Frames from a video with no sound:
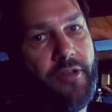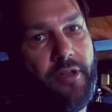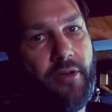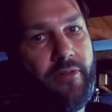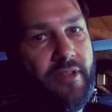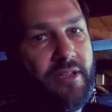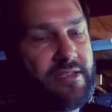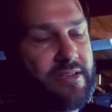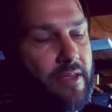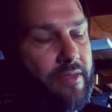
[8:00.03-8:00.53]

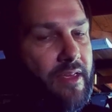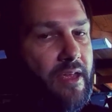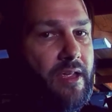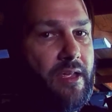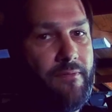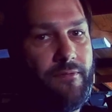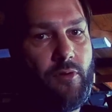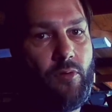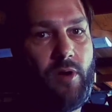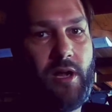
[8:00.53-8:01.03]
know this, I think.
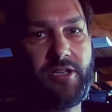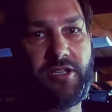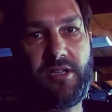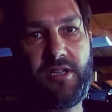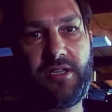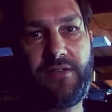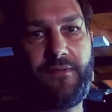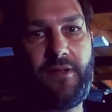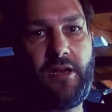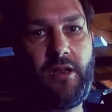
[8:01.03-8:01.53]
If you're watching
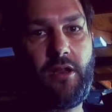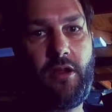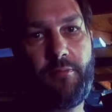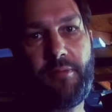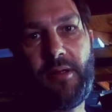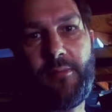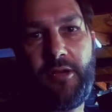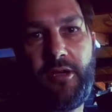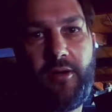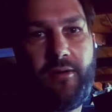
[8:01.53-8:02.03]
this video, you
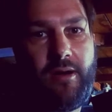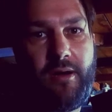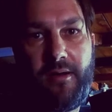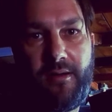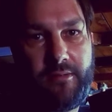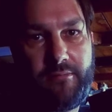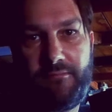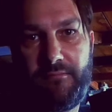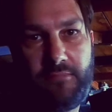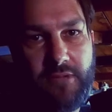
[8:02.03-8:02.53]
probably know how
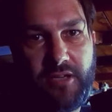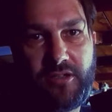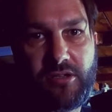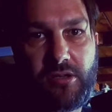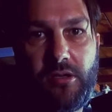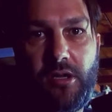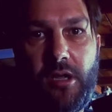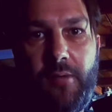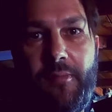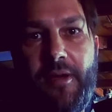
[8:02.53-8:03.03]
an
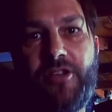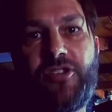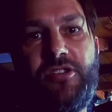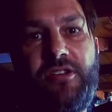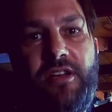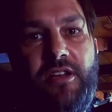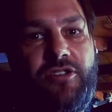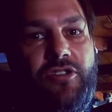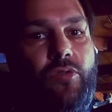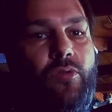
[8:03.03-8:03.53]
internal
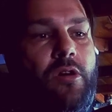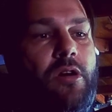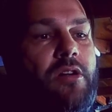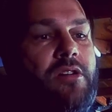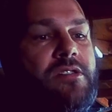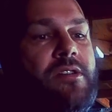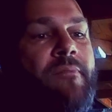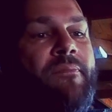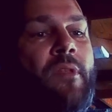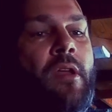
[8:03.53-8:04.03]
combustion engine works.